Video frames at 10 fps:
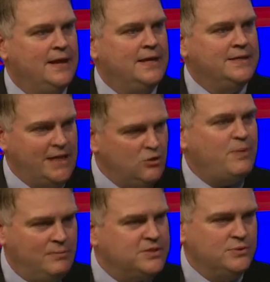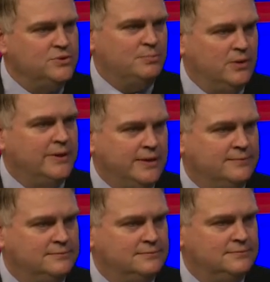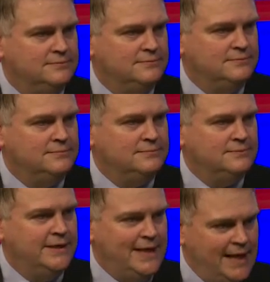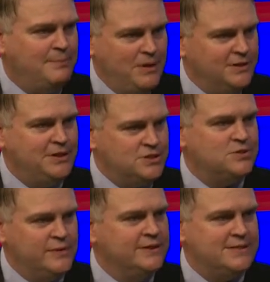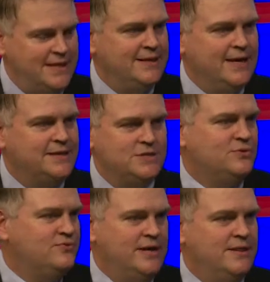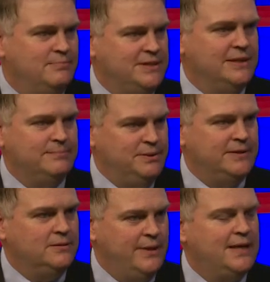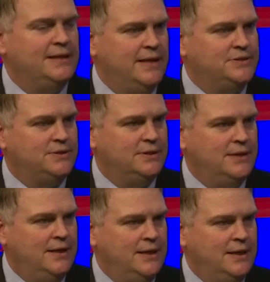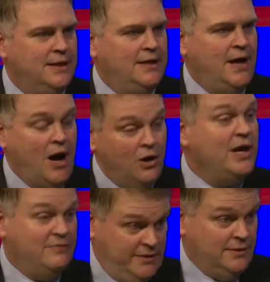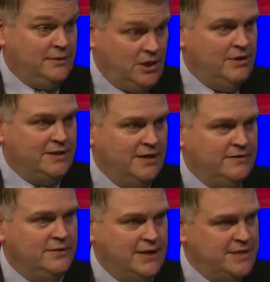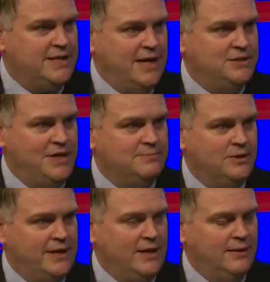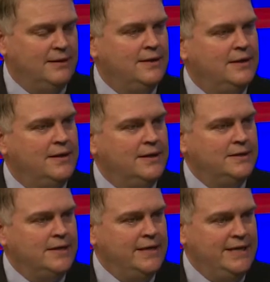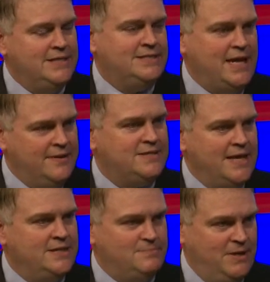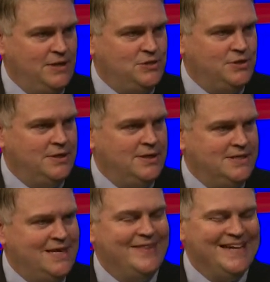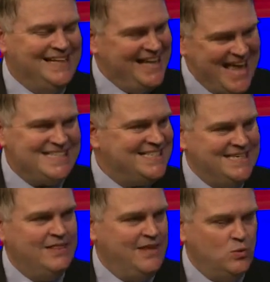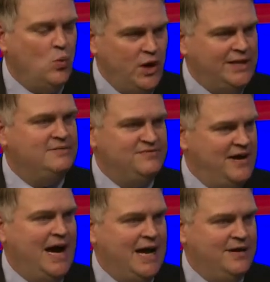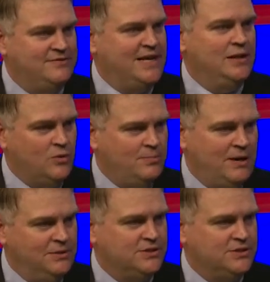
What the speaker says: Delaware public schools are broken. And not a lot of politicians are willing to say that because they're afraid of the political backlash. Our governor, current governor, nice guy, Jack Markell, in his State of the State speech, said that less than 1 in 5 Delaware public